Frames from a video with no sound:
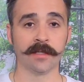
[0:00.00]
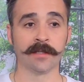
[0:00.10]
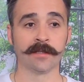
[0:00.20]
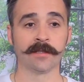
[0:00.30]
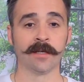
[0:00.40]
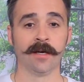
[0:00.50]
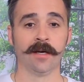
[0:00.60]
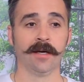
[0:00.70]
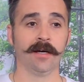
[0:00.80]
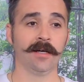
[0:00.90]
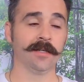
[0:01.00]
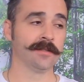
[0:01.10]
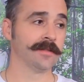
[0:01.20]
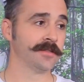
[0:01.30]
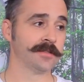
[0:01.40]
and
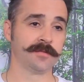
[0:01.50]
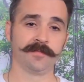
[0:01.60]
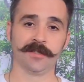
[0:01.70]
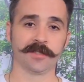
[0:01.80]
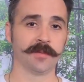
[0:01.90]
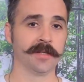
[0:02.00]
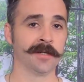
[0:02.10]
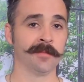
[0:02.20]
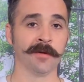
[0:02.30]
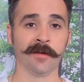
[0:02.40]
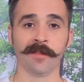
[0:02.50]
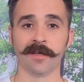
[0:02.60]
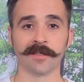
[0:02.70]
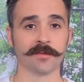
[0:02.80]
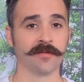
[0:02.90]
there's just been a number of things.